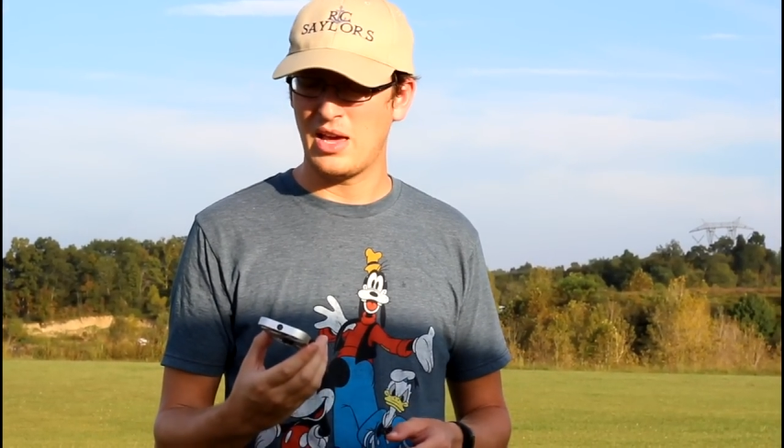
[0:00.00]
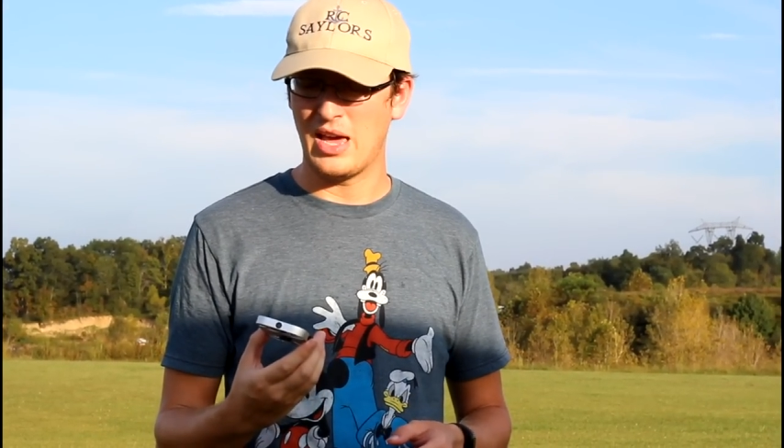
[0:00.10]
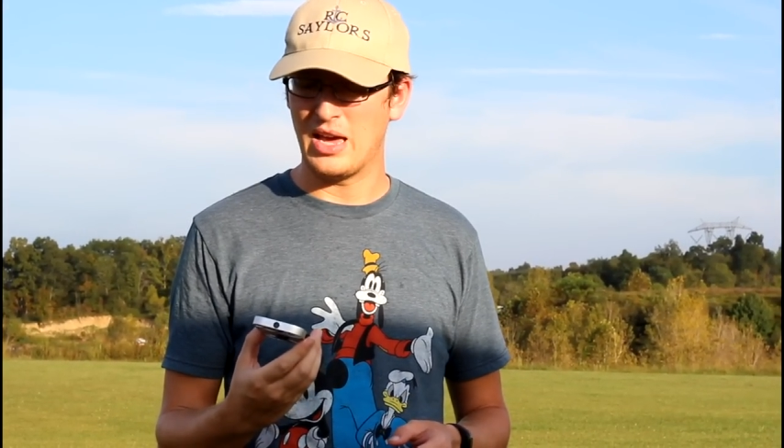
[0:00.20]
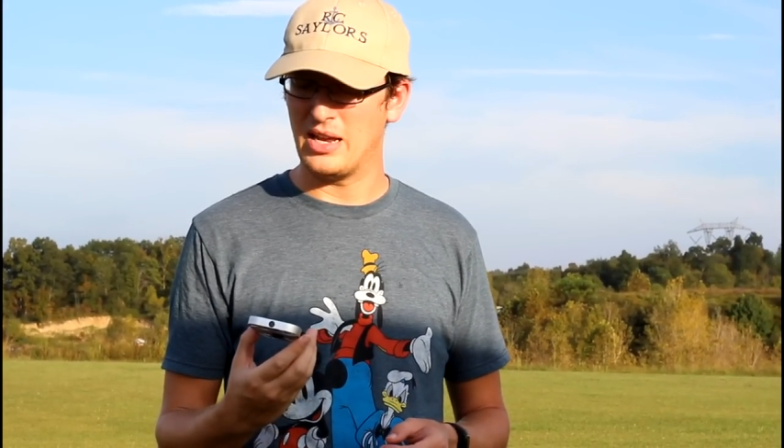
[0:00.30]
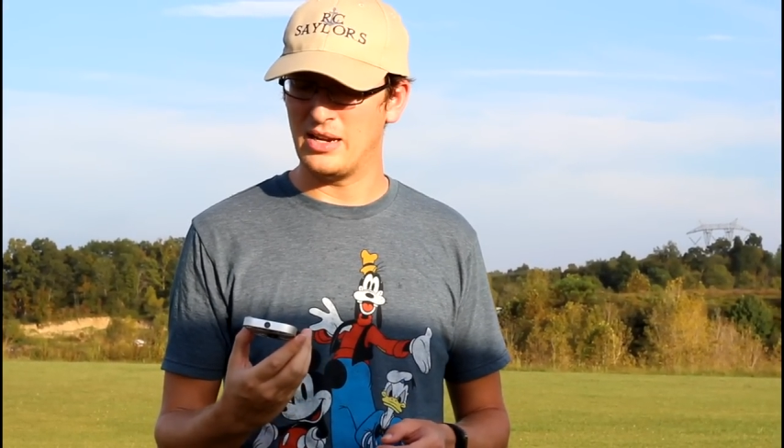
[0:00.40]

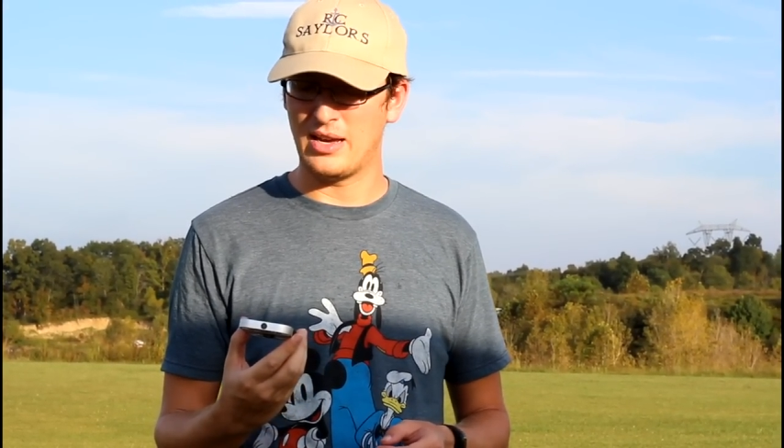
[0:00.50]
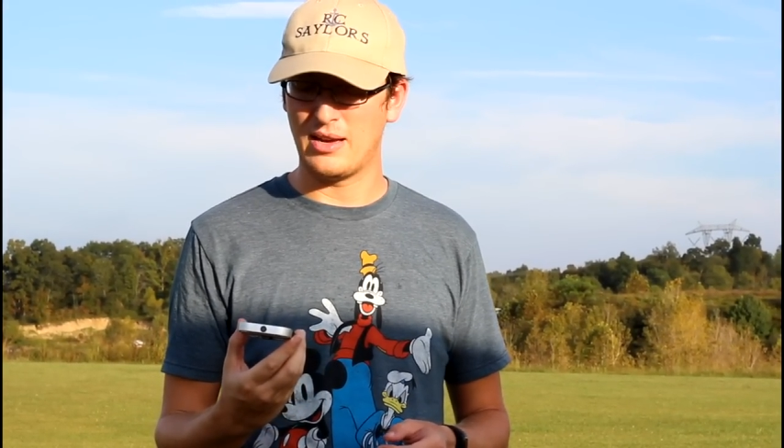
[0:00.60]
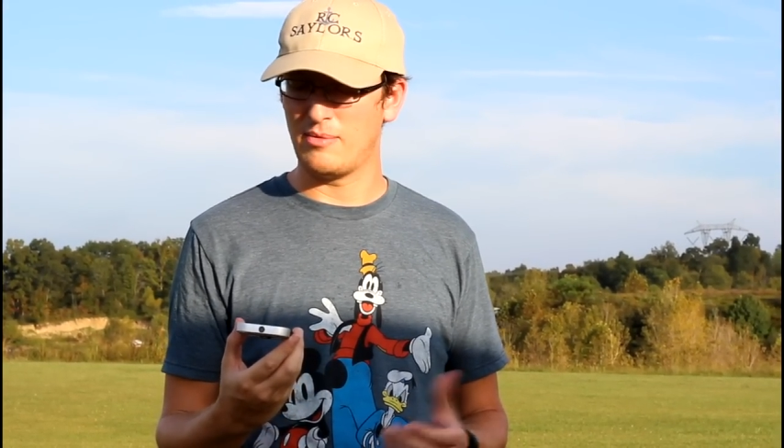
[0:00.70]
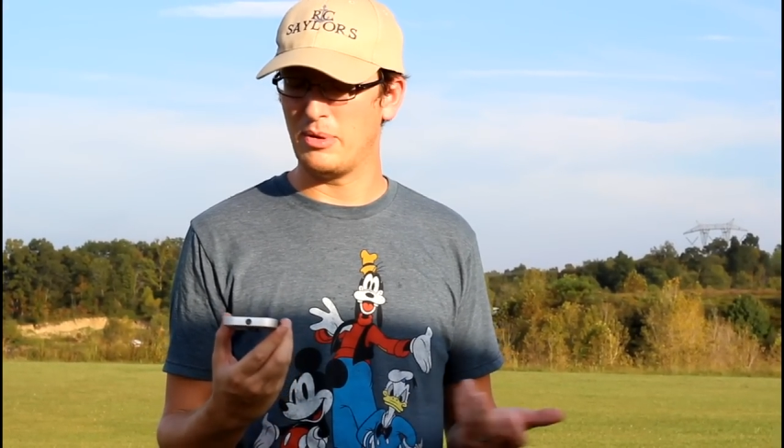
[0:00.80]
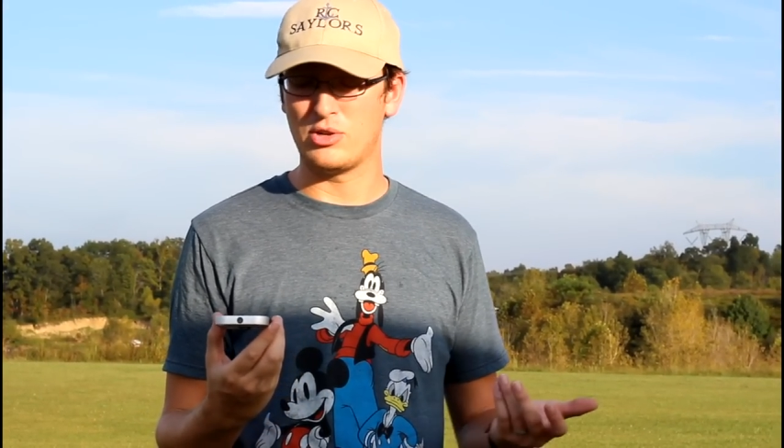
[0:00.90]
and
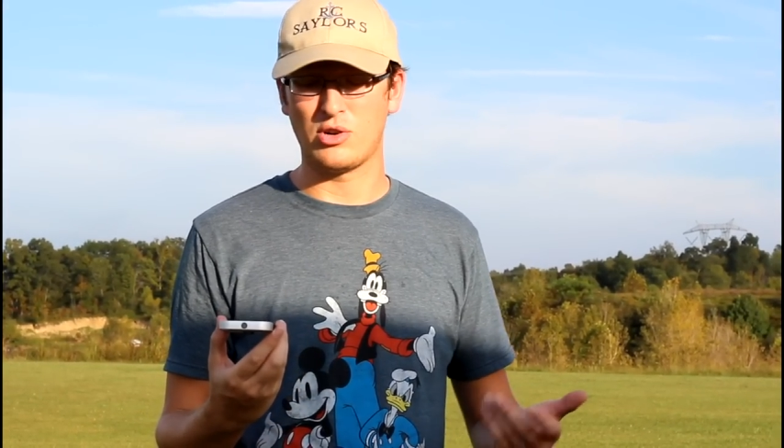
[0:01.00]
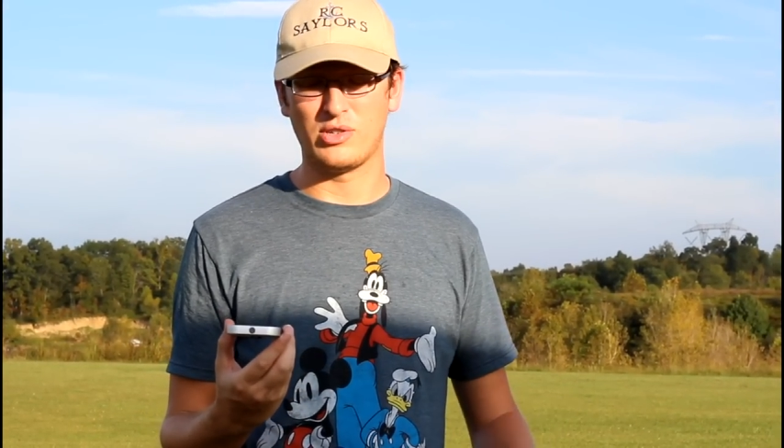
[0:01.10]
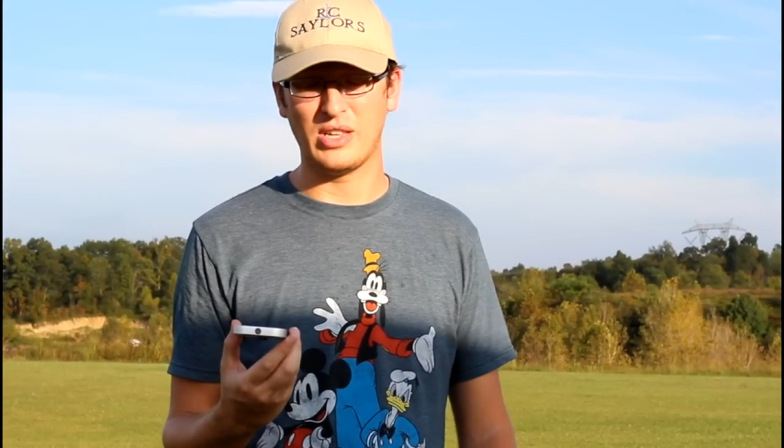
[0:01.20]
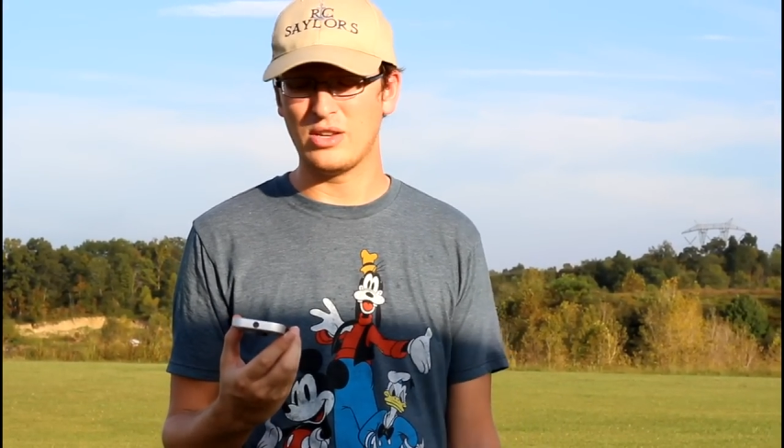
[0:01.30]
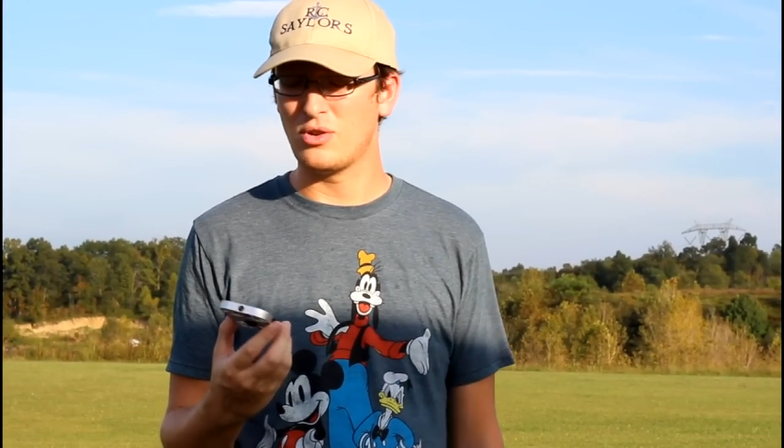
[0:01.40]
be sure to
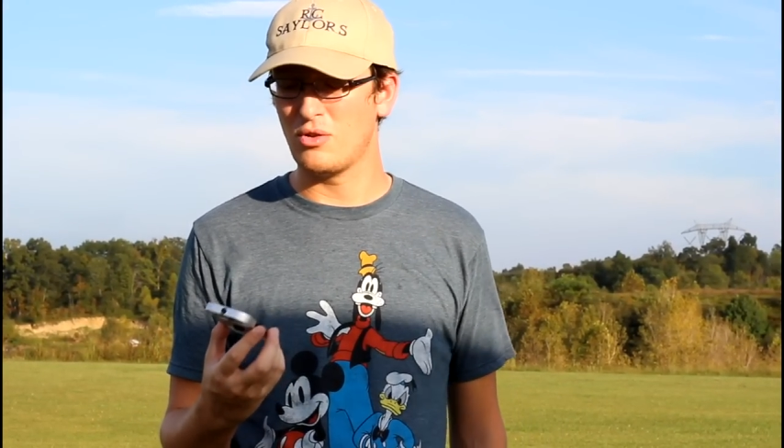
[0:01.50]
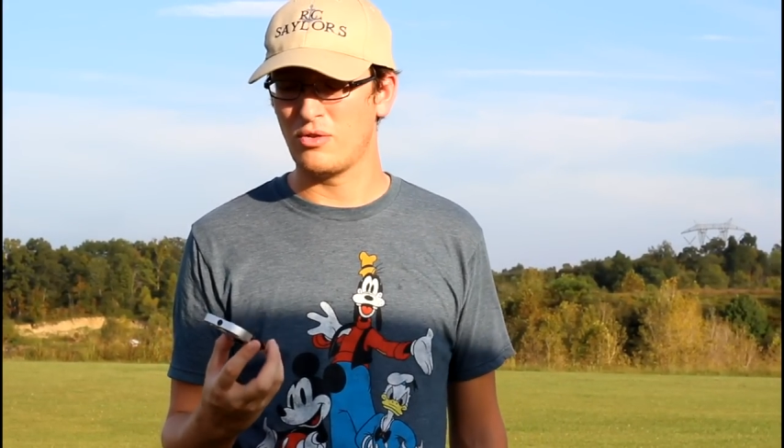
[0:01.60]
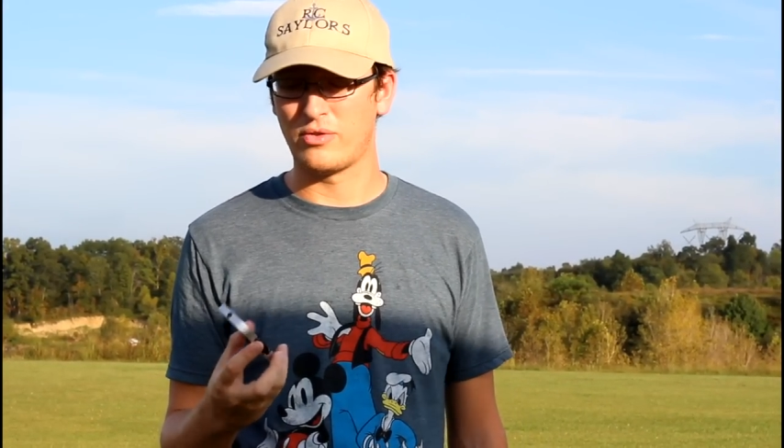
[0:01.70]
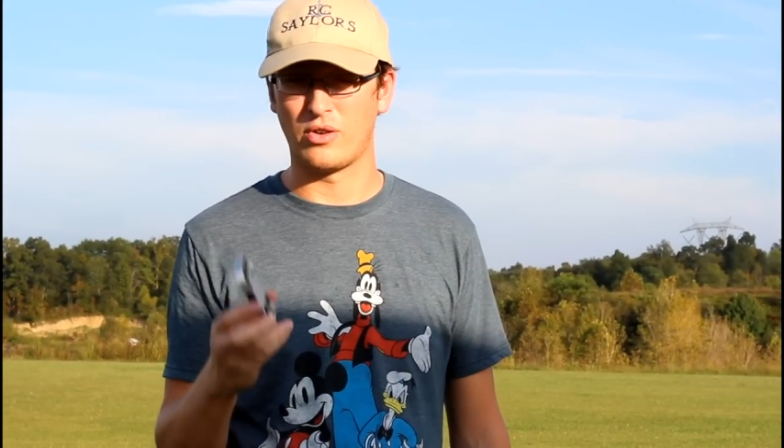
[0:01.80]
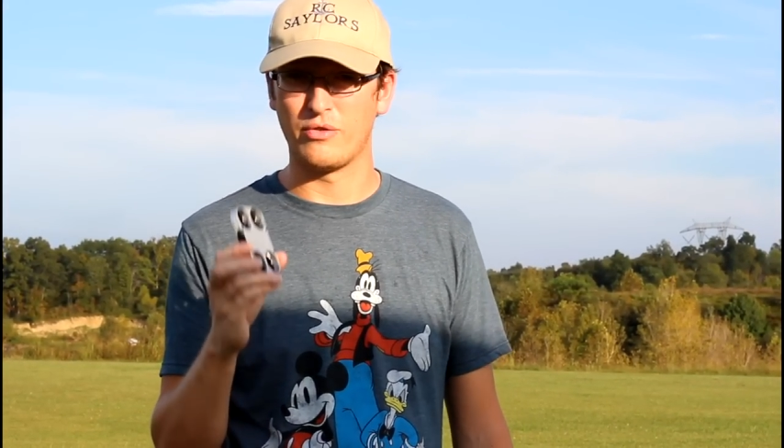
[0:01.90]
stay
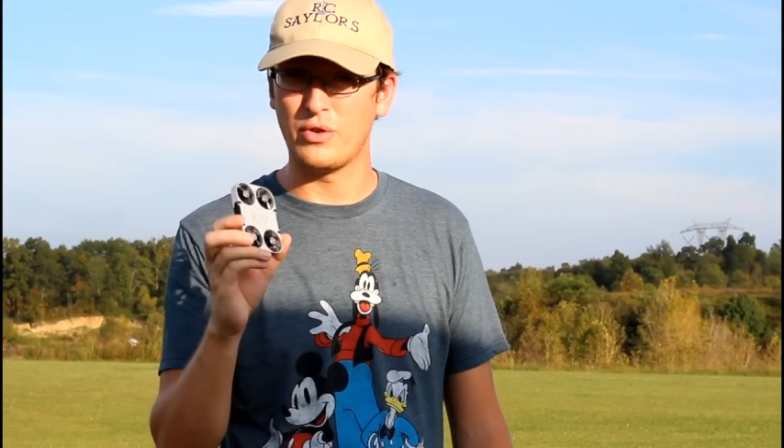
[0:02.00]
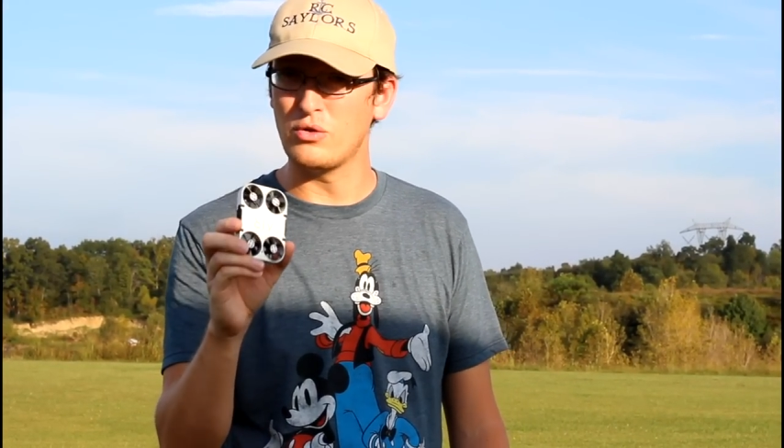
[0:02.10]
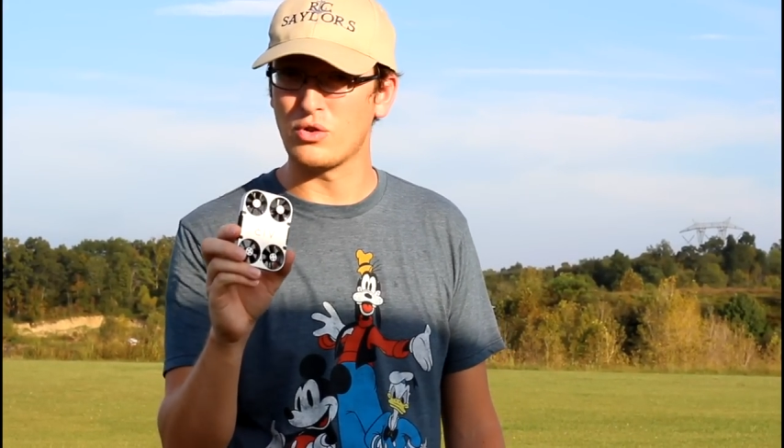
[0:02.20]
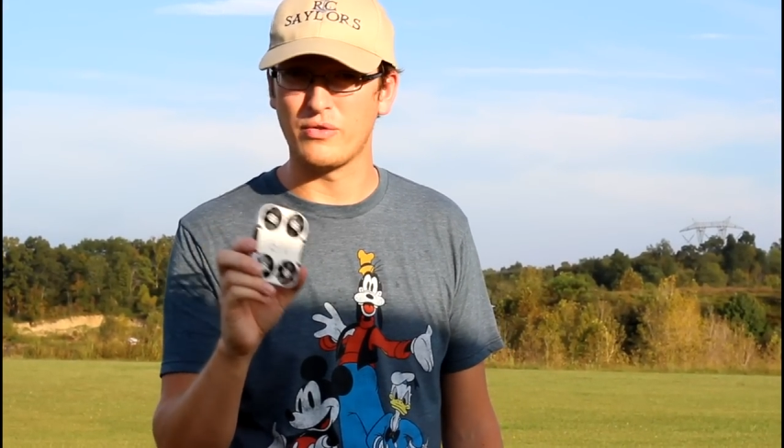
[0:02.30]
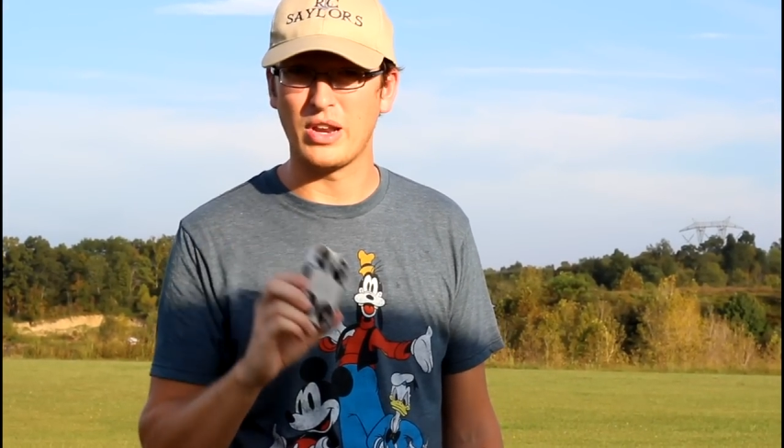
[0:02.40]
tuned for future